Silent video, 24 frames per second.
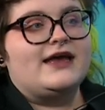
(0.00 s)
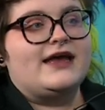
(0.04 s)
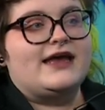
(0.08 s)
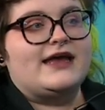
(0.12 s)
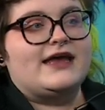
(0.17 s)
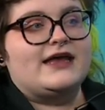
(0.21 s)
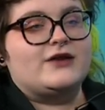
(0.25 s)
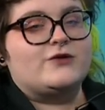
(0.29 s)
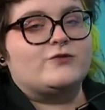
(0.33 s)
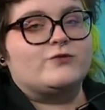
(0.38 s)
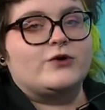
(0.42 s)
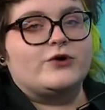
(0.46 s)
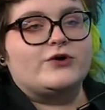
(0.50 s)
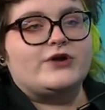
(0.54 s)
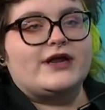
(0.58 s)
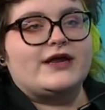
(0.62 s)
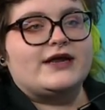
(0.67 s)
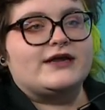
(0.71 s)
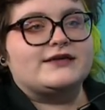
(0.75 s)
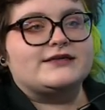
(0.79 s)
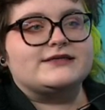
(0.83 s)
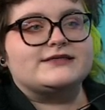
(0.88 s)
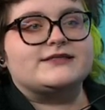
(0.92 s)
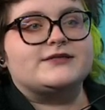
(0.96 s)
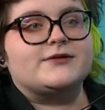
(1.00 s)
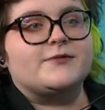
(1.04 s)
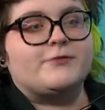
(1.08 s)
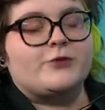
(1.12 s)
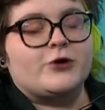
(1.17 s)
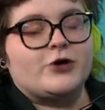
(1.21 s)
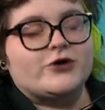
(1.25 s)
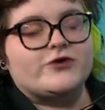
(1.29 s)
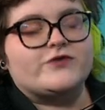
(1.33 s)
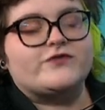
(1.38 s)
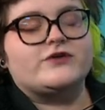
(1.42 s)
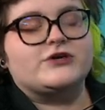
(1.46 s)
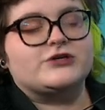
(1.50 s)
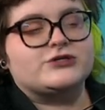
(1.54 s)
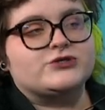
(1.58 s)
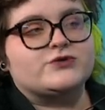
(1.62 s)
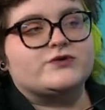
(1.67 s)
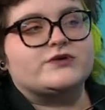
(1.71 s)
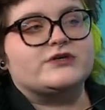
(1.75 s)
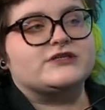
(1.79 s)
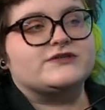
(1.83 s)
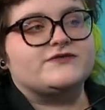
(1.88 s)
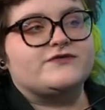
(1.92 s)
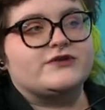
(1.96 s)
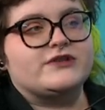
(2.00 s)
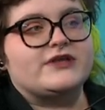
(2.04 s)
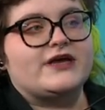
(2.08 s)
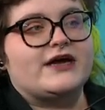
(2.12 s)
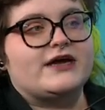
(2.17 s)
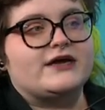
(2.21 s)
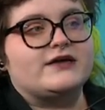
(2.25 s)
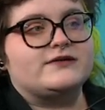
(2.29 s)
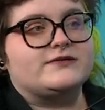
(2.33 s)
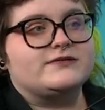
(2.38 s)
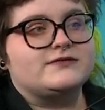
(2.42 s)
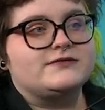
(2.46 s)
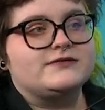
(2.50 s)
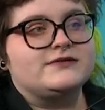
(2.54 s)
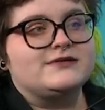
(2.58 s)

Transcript: and Rodin is the perfect choice for that.